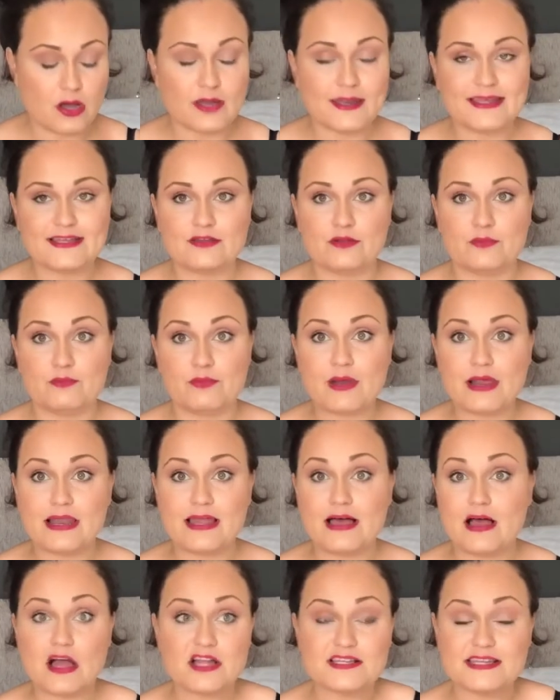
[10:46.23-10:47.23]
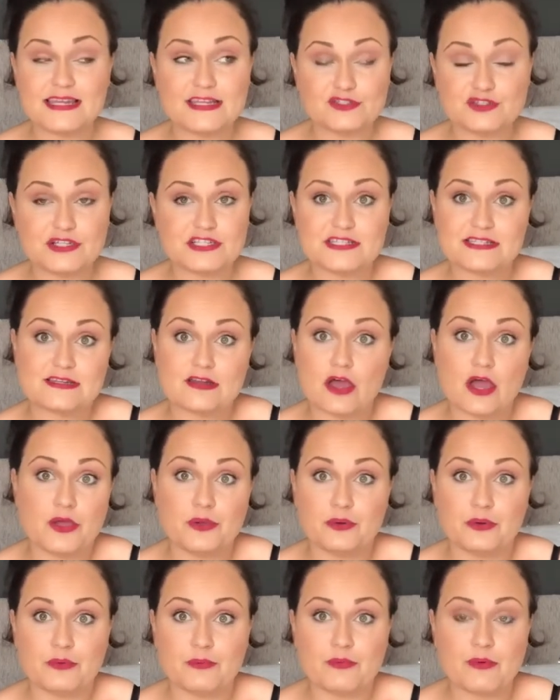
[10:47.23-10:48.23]
I need an umbrella. I literally didn't
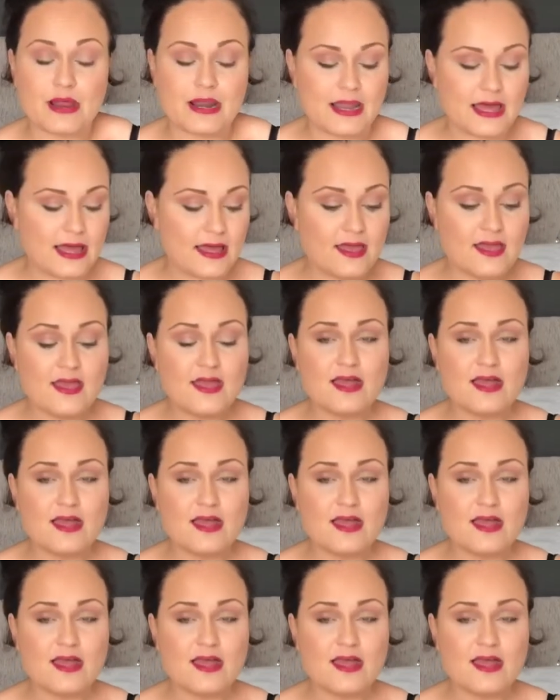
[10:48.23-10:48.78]
own an umbrella.